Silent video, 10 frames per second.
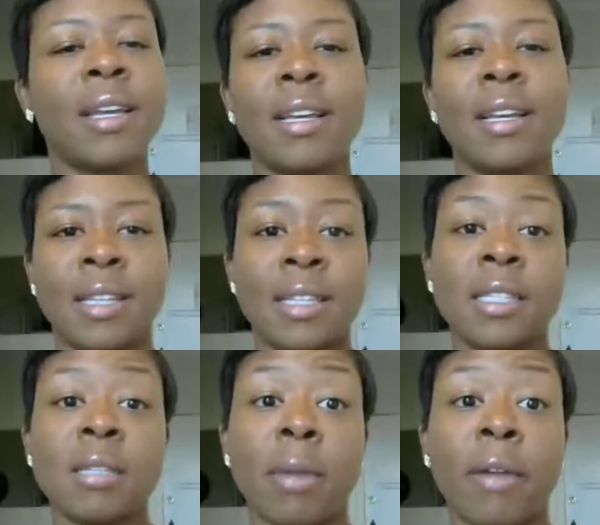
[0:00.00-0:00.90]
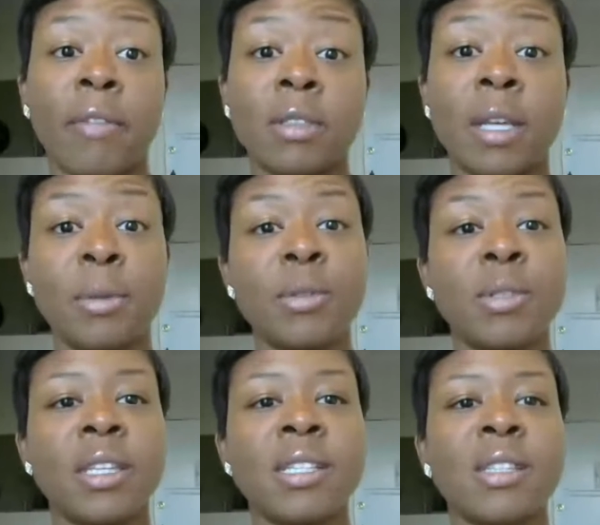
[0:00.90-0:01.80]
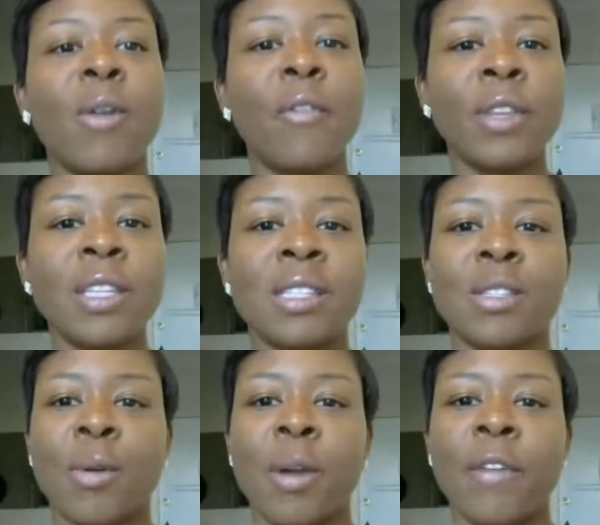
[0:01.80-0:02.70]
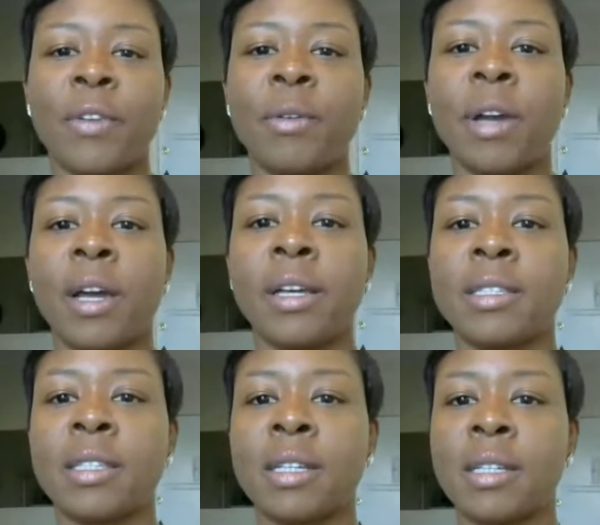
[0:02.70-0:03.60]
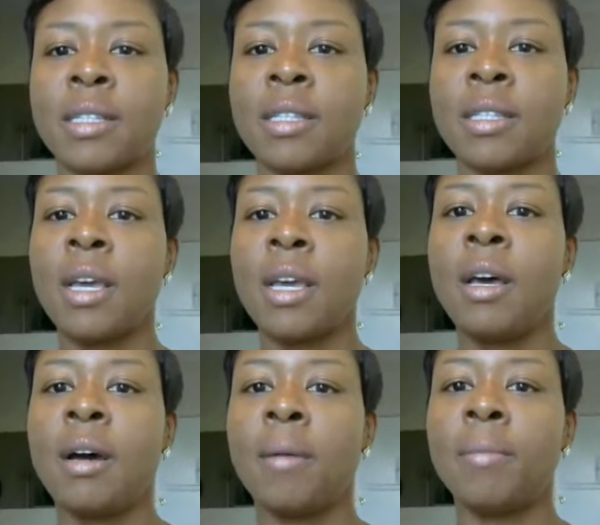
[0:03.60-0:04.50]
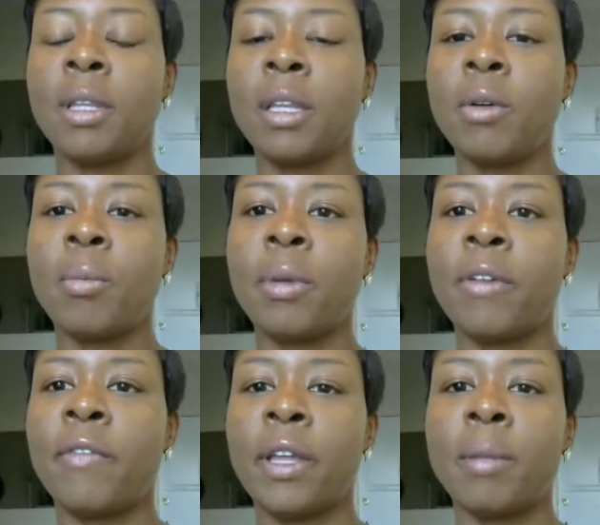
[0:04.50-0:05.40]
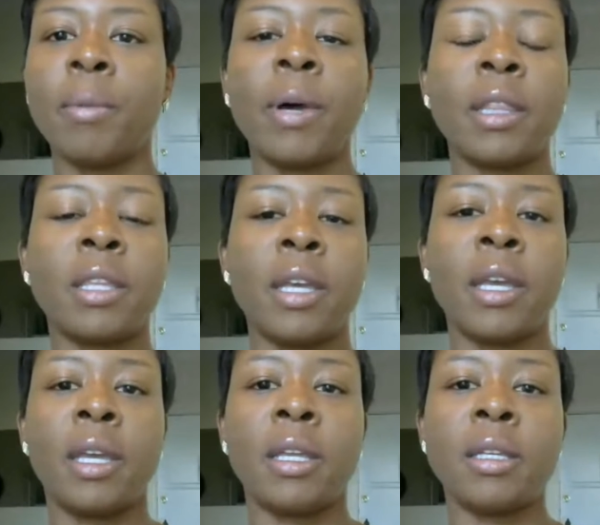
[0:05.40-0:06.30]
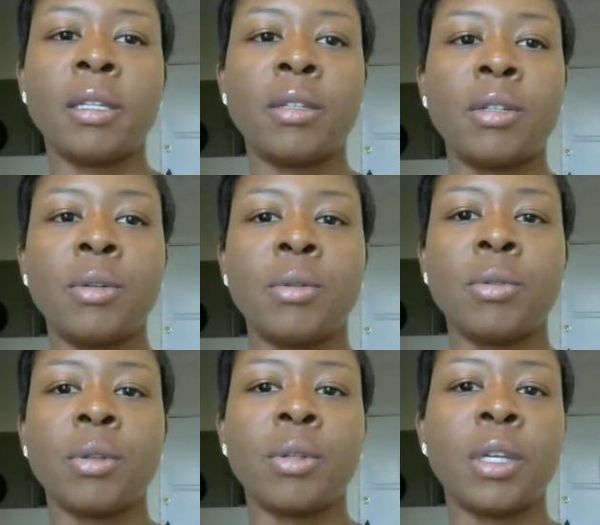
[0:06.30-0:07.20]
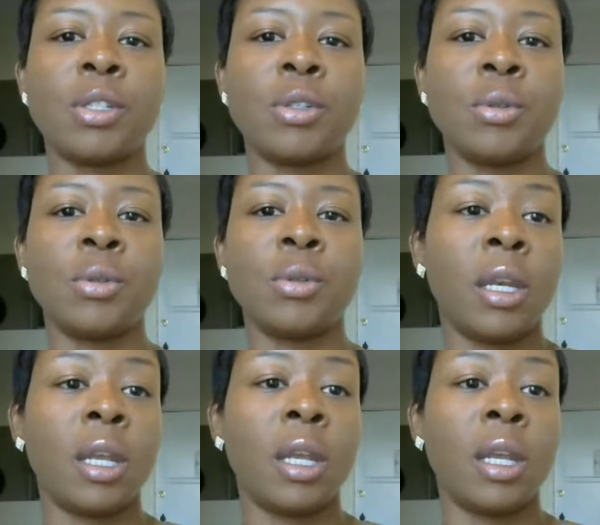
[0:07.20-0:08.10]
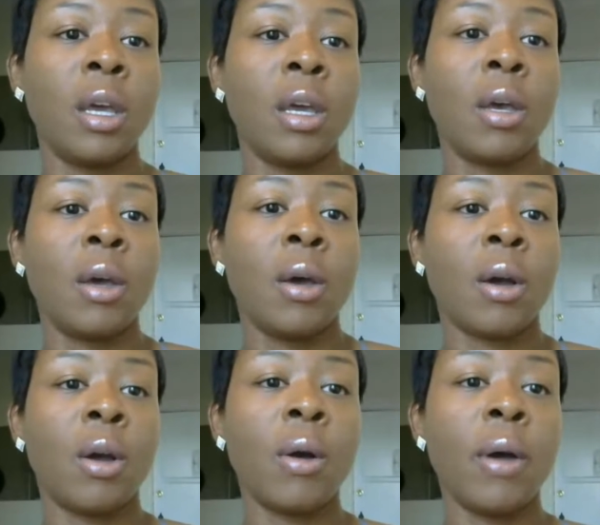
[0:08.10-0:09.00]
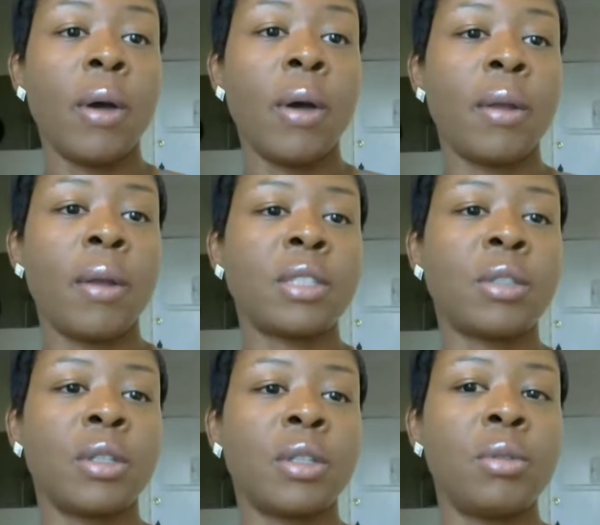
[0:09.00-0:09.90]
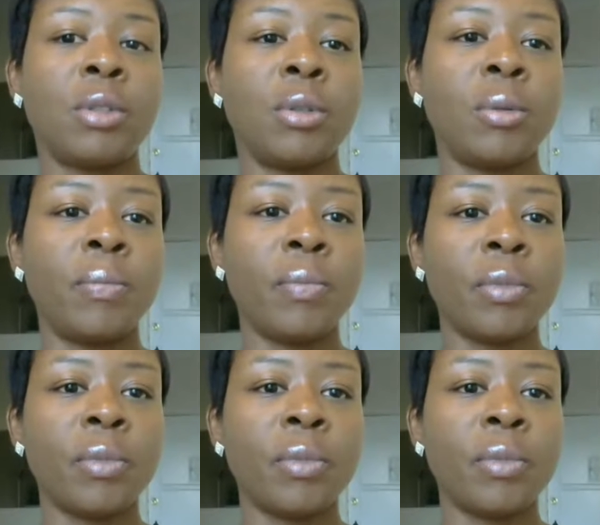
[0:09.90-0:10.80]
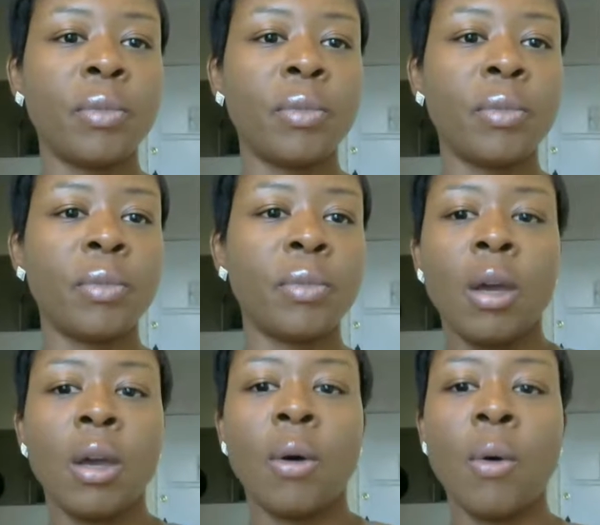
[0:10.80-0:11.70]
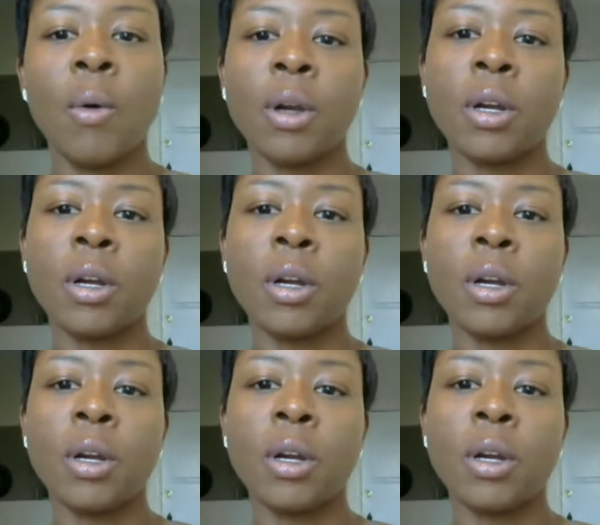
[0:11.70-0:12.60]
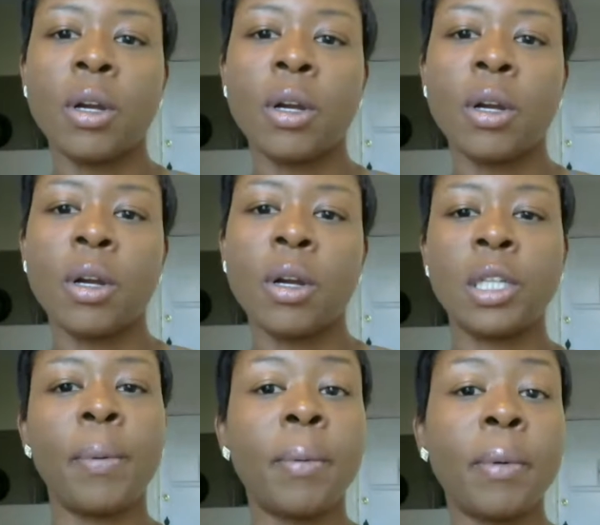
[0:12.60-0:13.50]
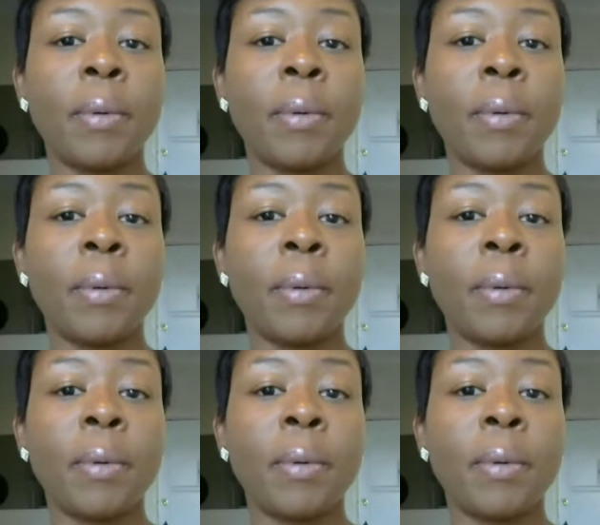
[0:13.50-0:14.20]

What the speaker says: Like I said, this is my first time using this. Hopefully this is great for you guys, because the link will be available at the end too, so that you can go ahead and watch on YouTube or share with people, whatever